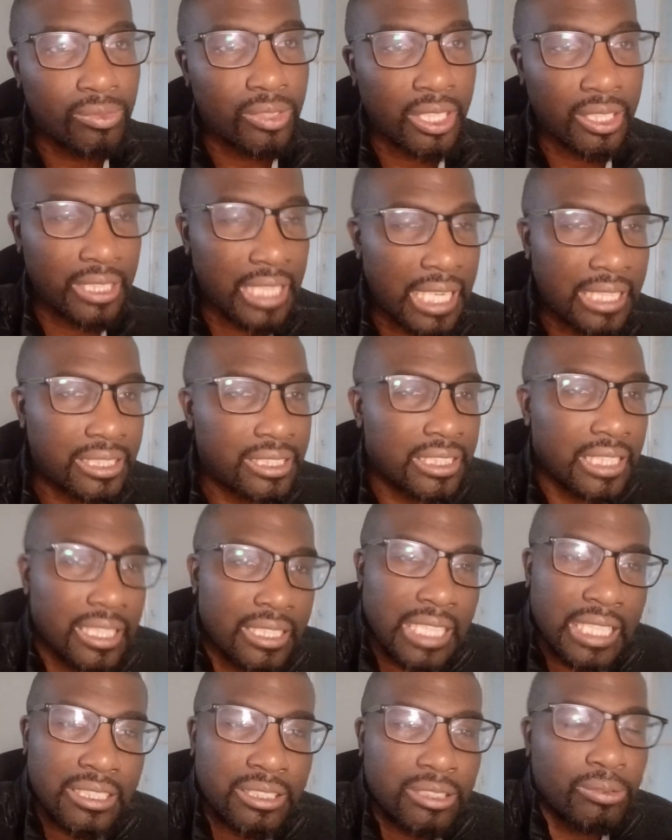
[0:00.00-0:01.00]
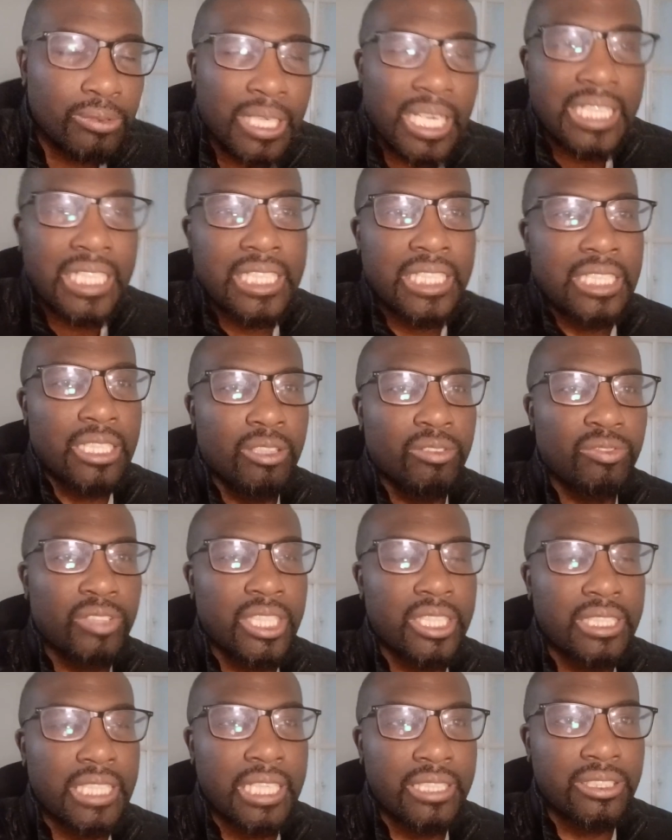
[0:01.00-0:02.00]
And that's it. And that's the reality of it.
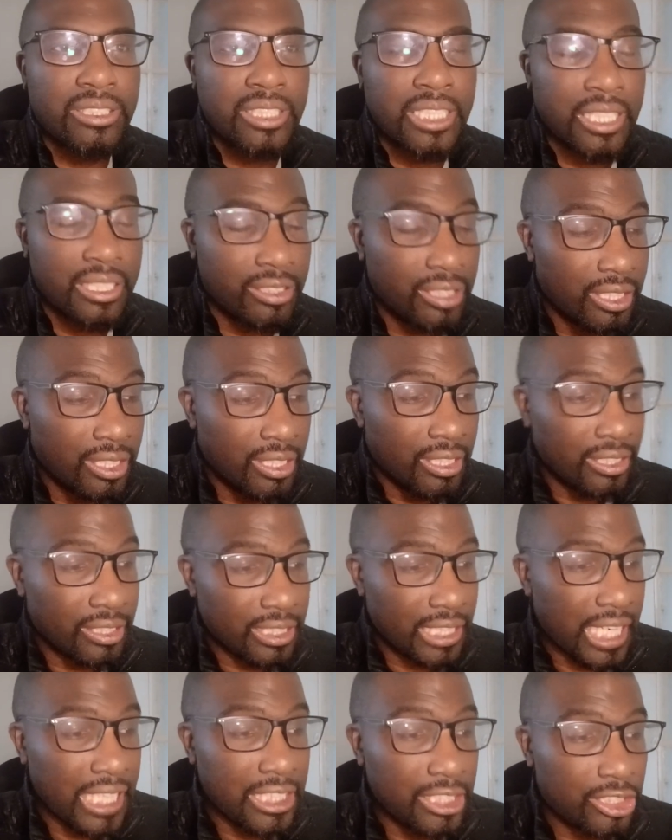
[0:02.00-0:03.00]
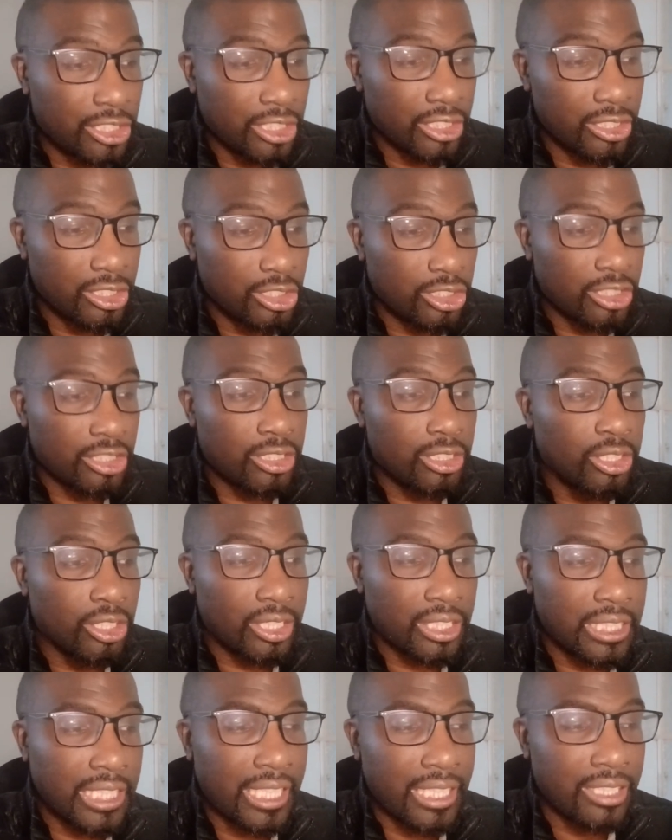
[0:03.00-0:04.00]
And that's it. And the agent is just
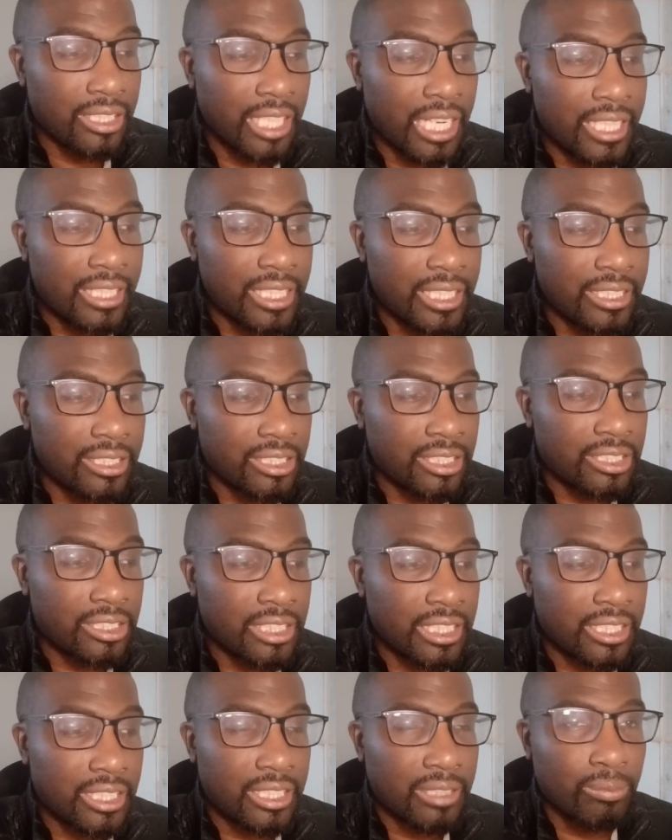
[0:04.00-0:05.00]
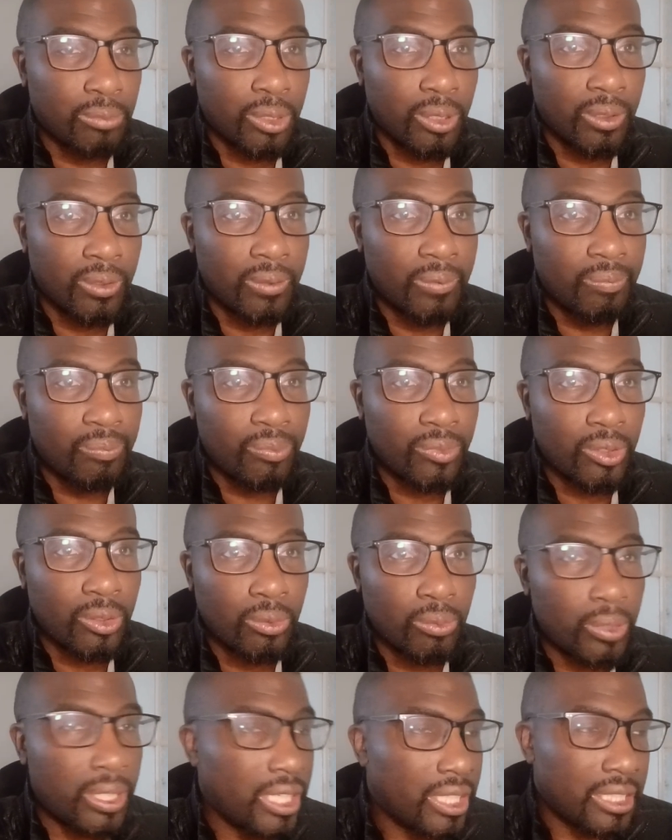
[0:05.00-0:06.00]
looking at it like this. He's thinking, well,
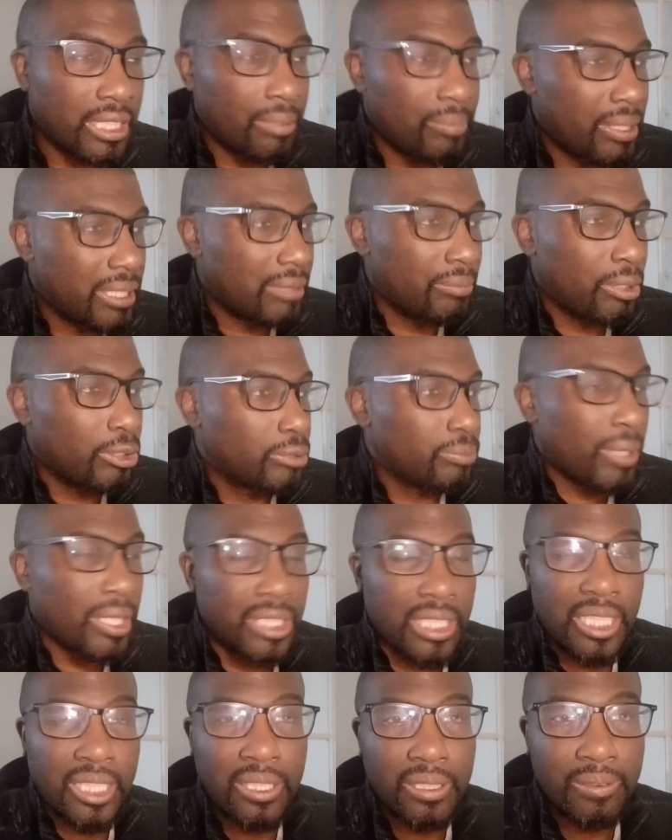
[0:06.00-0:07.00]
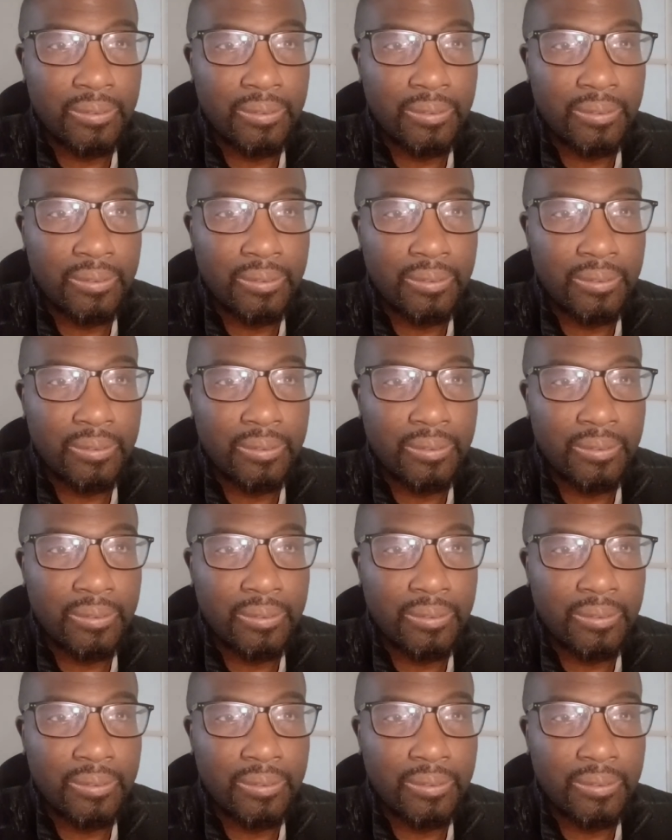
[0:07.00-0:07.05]
where can I make the most money?